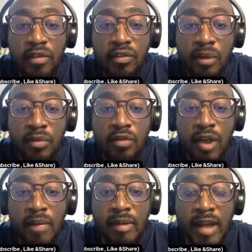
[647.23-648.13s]
please
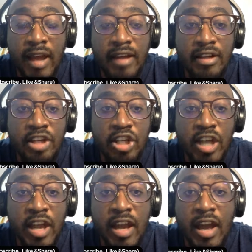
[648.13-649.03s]
subscribe, like, and
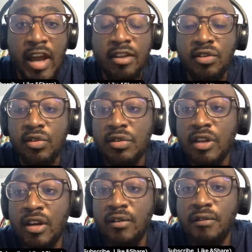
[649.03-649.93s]
share. And do
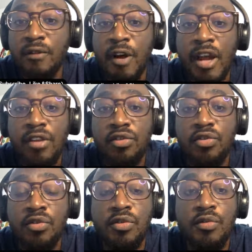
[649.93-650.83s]
not forget
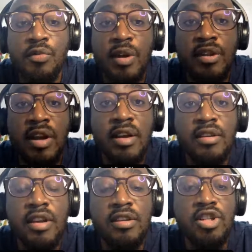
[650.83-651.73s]
to
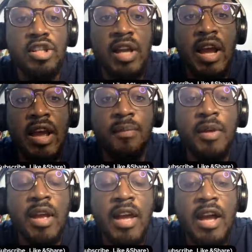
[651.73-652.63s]
return each
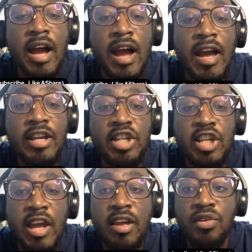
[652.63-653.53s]
time I
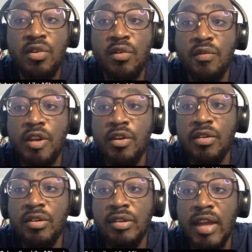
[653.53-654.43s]
share new
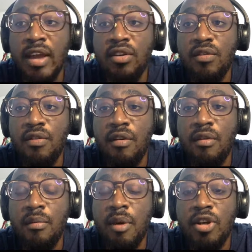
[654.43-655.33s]
videos. Thank you
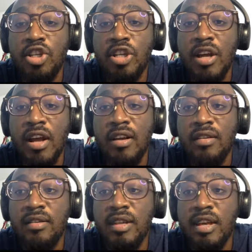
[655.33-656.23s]
very much and